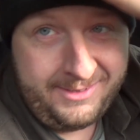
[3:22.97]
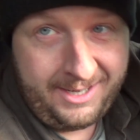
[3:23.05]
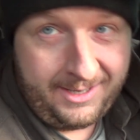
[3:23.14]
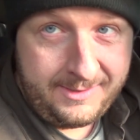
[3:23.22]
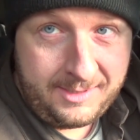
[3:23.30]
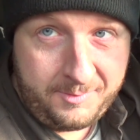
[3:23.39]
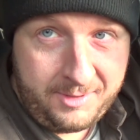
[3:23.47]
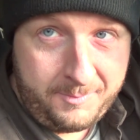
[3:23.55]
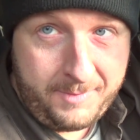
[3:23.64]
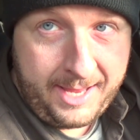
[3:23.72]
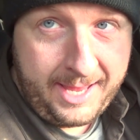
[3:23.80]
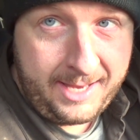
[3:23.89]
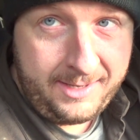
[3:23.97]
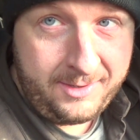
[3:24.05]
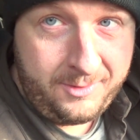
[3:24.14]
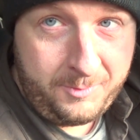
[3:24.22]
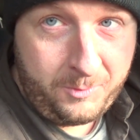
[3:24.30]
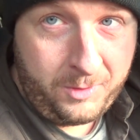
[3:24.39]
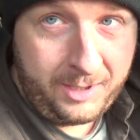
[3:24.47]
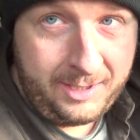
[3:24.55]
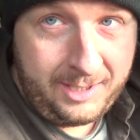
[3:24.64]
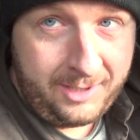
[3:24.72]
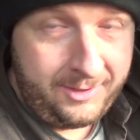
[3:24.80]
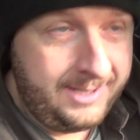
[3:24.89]
I got something on my hat too. Been working
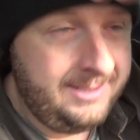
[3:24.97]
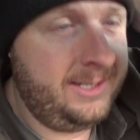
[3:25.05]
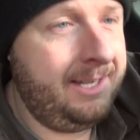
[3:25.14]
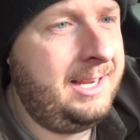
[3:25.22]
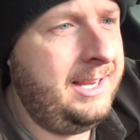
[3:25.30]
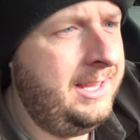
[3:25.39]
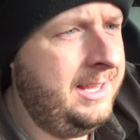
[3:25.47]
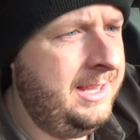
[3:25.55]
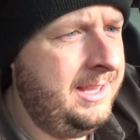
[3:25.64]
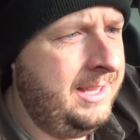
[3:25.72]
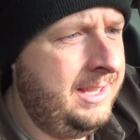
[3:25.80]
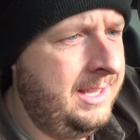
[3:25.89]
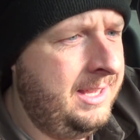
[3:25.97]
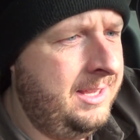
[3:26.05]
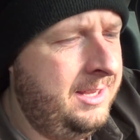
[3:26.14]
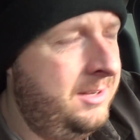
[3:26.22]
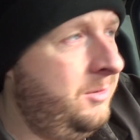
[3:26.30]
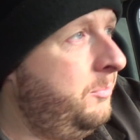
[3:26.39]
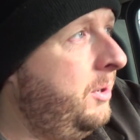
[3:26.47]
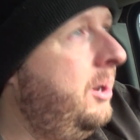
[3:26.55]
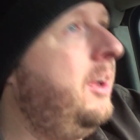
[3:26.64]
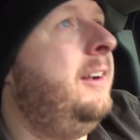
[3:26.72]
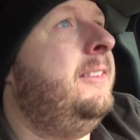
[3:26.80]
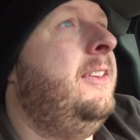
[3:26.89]
like crazy today. An little
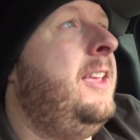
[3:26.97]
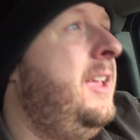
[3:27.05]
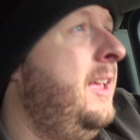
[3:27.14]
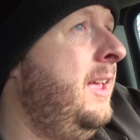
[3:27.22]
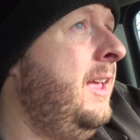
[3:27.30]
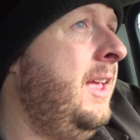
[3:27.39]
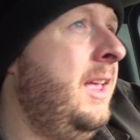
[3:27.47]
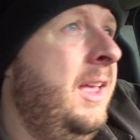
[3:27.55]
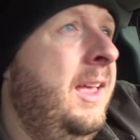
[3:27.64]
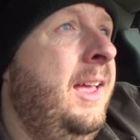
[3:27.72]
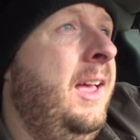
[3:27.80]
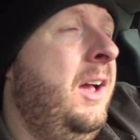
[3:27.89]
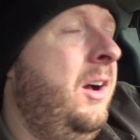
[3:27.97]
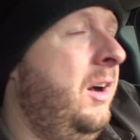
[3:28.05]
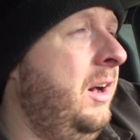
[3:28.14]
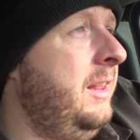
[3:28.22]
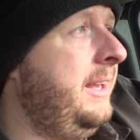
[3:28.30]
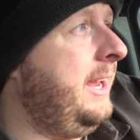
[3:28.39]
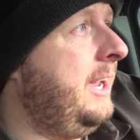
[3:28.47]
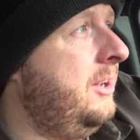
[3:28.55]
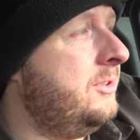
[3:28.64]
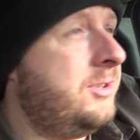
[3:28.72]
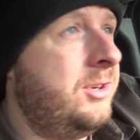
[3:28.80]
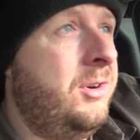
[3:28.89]
burdock thingy. Holy
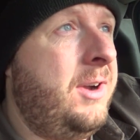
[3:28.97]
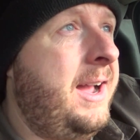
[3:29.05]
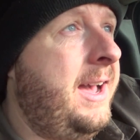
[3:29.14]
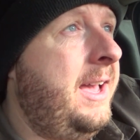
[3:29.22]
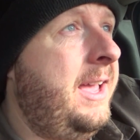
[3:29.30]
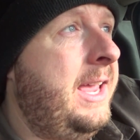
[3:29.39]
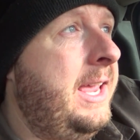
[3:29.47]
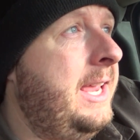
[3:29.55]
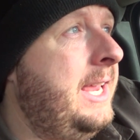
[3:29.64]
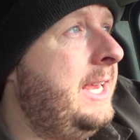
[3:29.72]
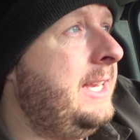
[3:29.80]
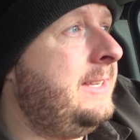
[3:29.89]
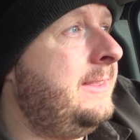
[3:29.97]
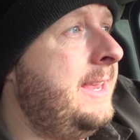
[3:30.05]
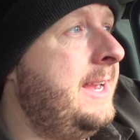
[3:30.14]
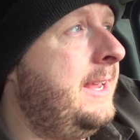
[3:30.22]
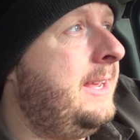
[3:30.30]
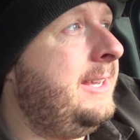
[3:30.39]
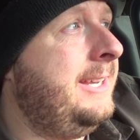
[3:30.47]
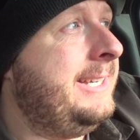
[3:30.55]
cow. So I think